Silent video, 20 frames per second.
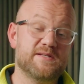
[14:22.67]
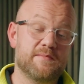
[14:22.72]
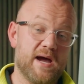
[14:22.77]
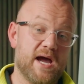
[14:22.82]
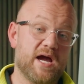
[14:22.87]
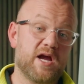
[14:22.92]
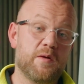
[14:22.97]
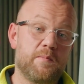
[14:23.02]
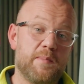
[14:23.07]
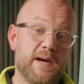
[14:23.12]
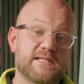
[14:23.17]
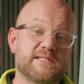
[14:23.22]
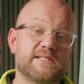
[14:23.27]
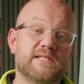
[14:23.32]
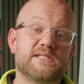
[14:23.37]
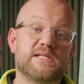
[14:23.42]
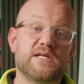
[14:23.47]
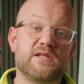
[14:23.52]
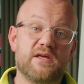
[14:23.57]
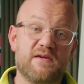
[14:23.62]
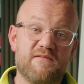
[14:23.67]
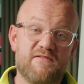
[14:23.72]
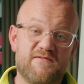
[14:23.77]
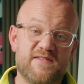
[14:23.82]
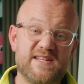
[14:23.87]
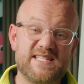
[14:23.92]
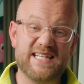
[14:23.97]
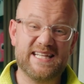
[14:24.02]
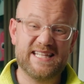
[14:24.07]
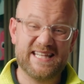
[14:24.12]
amount of capacity that you
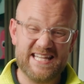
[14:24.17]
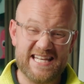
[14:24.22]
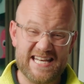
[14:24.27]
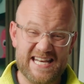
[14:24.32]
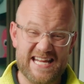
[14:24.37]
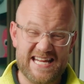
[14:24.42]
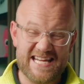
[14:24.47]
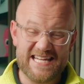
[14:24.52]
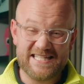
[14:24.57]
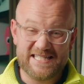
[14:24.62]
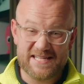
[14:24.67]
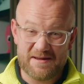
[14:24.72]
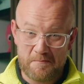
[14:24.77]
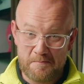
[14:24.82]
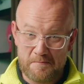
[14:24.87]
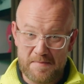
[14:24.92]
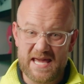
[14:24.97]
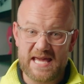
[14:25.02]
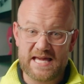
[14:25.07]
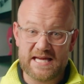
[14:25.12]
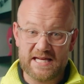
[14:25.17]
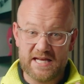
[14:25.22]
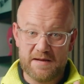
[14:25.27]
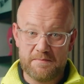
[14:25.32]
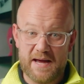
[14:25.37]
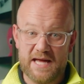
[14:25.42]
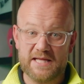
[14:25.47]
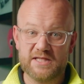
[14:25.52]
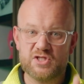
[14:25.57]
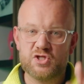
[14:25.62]
physically need to meet your
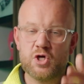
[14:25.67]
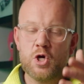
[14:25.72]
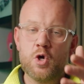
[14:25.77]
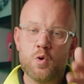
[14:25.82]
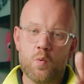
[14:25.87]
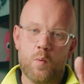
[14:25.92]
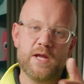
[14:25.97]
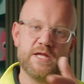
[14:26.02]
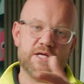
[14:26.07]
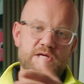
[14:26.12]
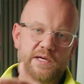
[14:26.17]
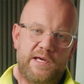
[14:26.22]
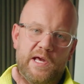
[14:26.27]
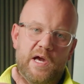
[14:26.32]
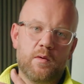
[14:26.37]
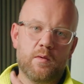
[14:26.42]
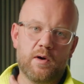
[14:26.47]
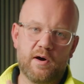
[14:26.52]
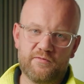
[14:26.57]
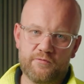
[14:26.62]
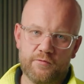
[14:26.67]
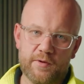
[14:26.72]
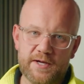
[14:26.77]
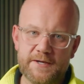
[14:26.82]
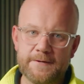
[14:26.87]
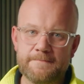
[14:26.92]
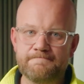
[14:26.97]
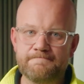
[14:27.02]
demands when you go off grid.